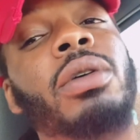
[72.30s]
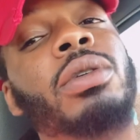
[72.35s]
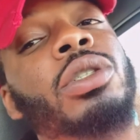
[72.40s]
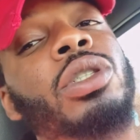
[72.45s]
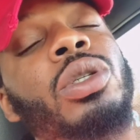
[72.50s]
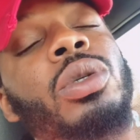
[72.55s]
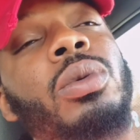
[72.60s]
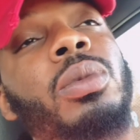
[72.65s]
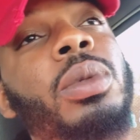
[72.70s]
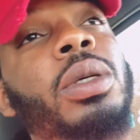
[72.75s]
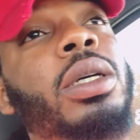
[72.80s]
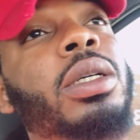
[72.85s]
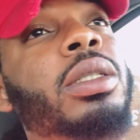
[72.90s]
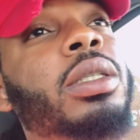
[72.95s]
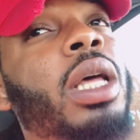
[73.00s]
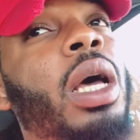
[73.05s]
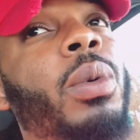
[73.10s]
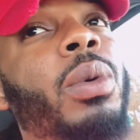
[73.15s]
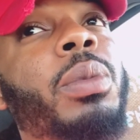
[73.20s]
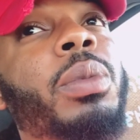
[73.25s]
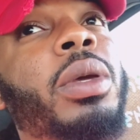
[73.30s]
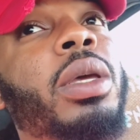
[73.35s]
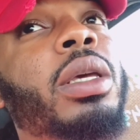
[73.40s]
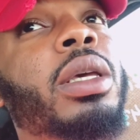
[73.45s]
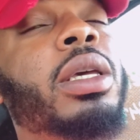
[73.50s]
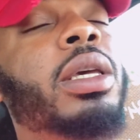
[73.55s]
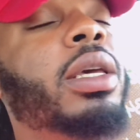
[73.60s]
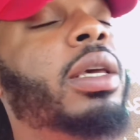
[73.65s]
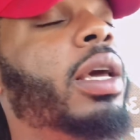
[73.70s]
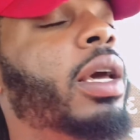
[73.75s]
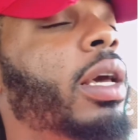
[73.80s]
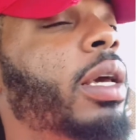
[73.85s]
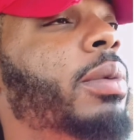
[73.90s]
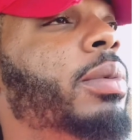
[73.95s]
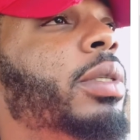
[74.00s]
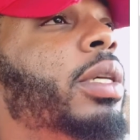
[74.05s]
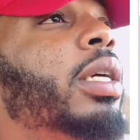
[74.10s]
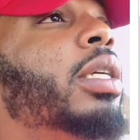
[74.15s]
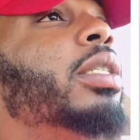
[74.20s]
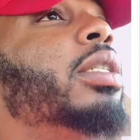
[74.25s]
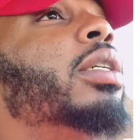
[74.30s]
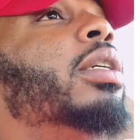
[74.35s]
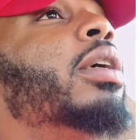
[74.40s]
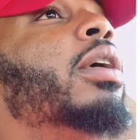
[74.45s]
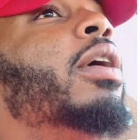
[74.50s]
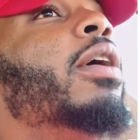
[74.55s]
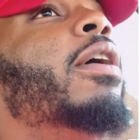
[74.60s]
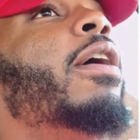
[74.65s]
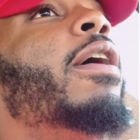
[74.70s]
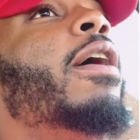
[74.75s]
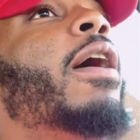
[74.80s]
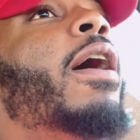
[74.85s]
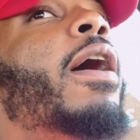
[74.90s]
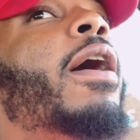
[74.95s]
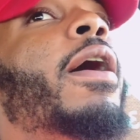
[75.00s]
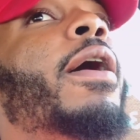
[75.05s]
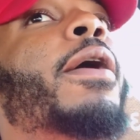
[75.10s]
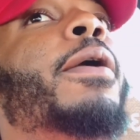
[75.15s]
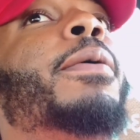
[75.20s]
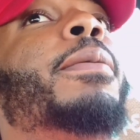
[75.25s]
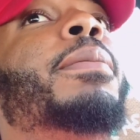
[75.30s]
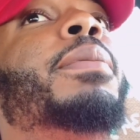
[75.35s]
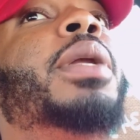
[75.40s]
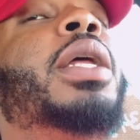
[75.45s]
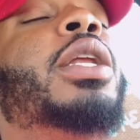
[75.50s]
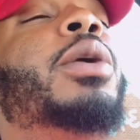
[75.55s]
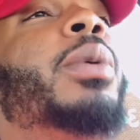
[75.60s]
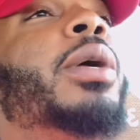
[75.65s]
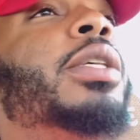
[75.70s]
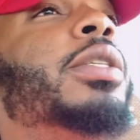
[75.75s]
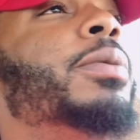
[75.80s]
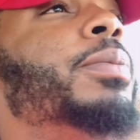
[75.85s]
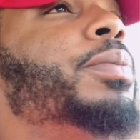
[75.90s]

soon, because that would be game changing. But anyways,